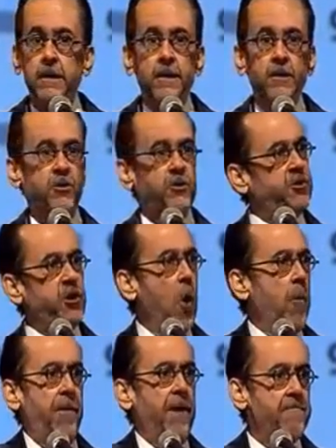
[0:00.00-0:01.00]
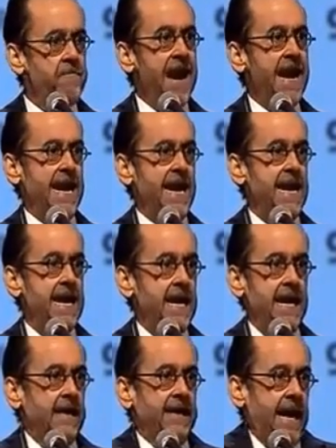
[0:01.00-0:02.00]
Stupid me.
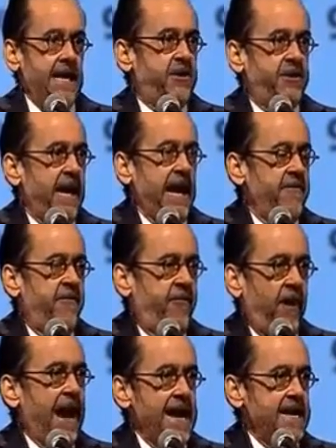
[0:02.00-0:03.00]
They said Flight